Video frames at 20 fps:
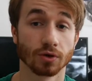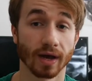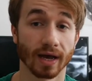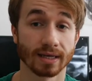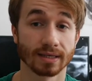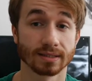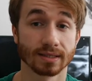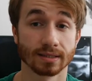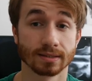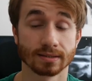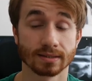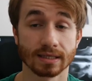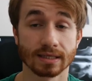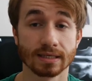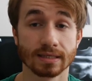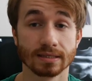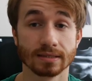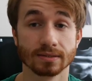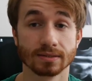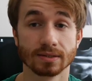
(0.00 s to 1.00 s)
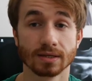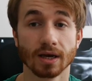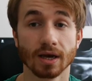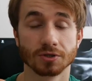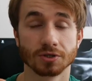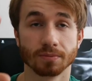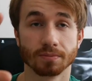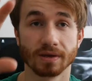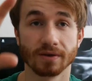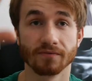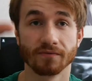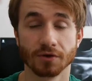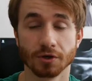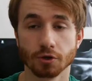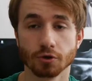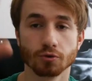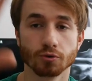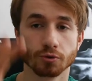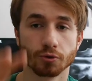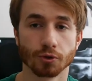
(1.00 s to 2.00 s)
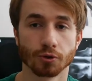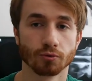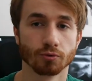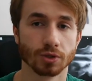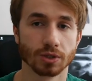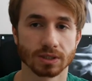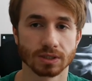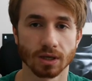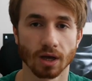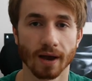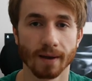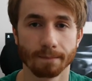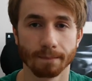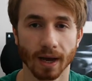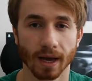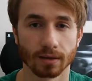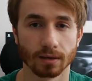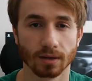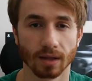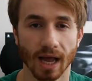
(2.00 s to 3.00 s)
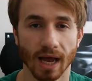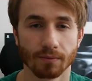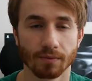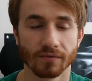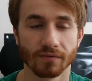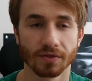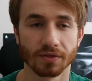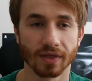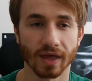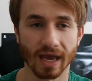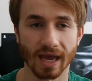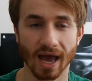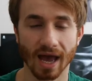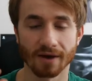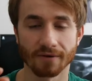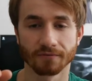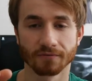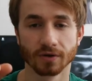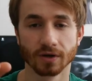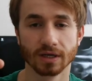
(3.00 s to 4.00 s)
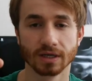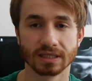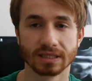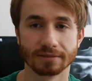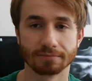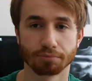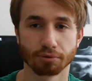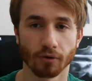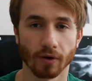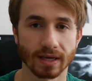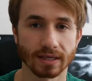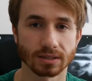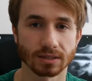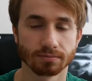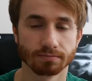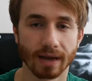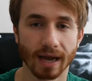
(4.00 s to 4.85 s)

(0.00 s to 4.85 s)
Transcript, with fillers: your SSDs to be viewed through the side panel. However, they have depressed